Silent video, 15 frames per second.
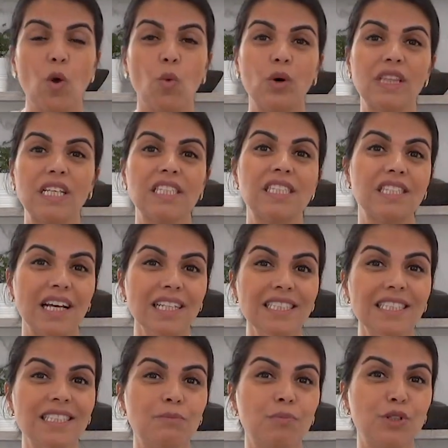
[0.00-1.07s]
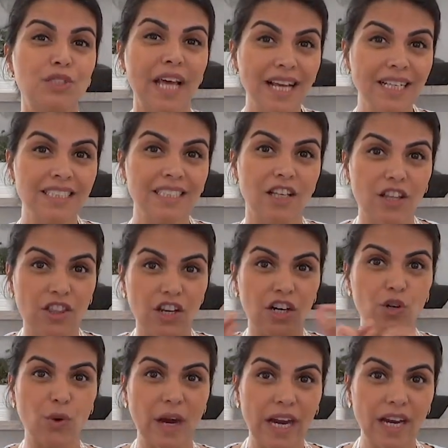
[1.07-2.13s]
What this does is it protects the
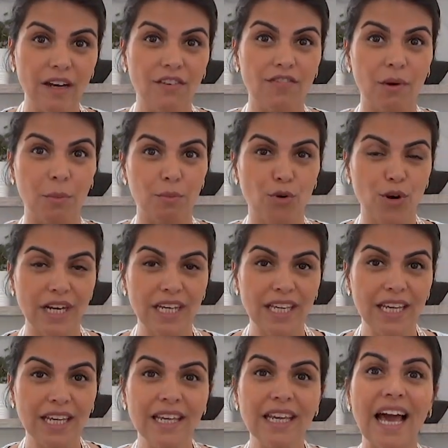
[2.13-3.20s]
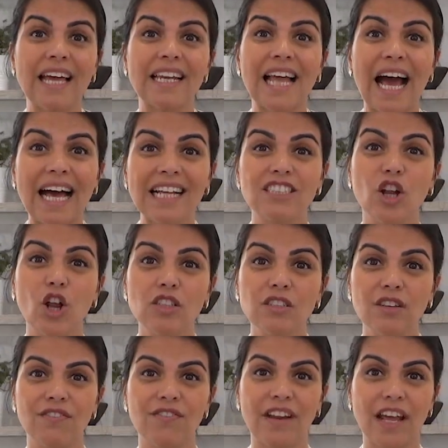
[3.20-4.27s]
grain from breaking and adds lots
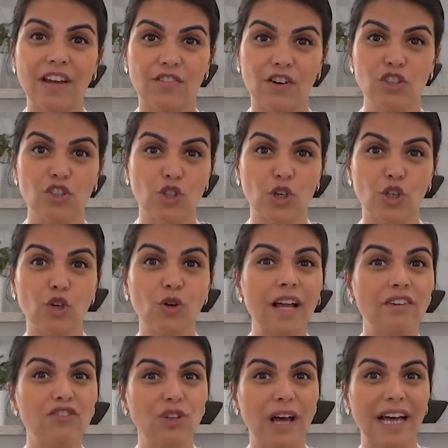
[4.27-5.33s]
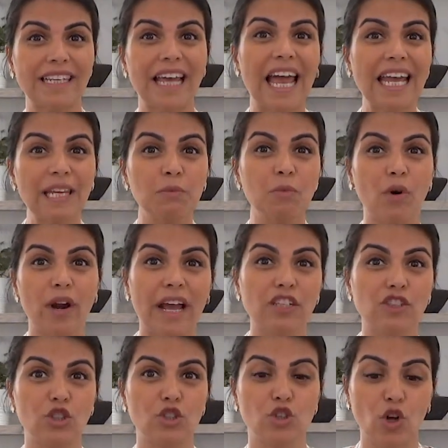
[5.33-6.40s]
of flavor, so you don't have to add any more
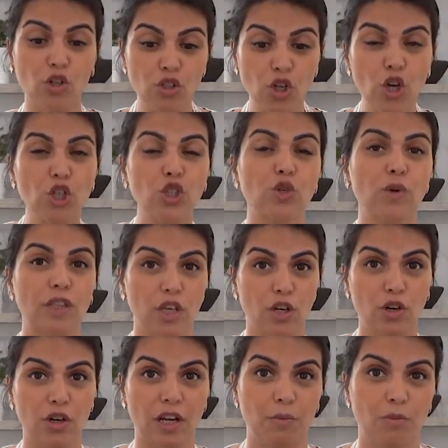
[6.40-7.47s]
extra salt during the cooking